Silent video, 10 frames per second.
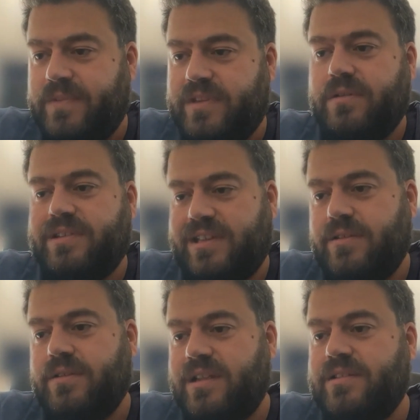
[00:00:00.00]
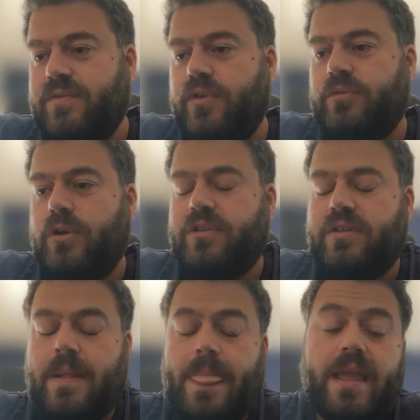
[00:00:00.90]
So that's the first point.
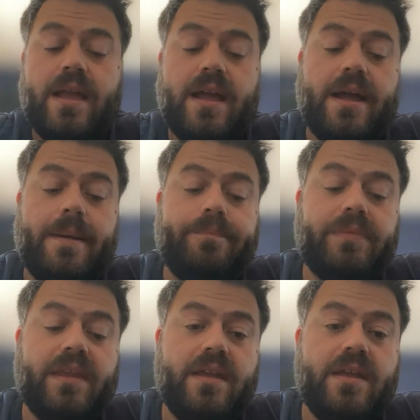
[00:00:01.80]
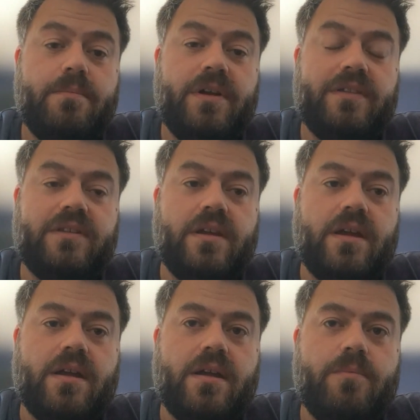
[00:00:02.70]
But
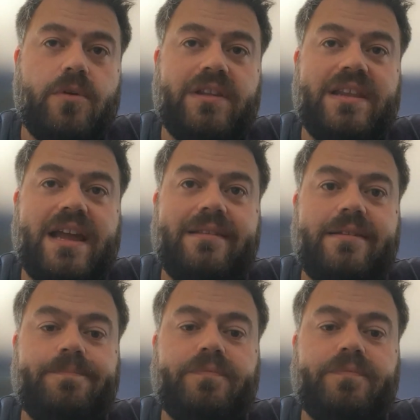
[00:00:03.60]
more than that,